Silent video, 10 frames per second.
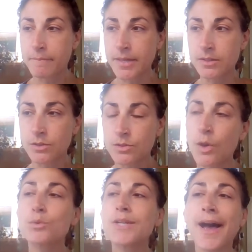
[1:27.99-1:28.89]
been
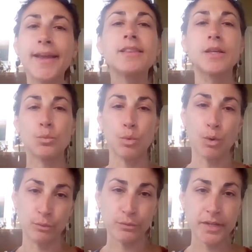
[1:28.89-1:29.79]
so tightly
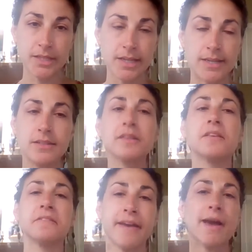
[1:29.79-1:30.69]
woven into
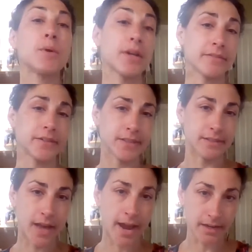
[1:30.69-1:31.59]
the fabric of our
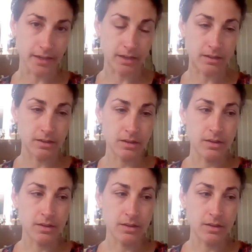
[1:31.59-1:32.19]
society,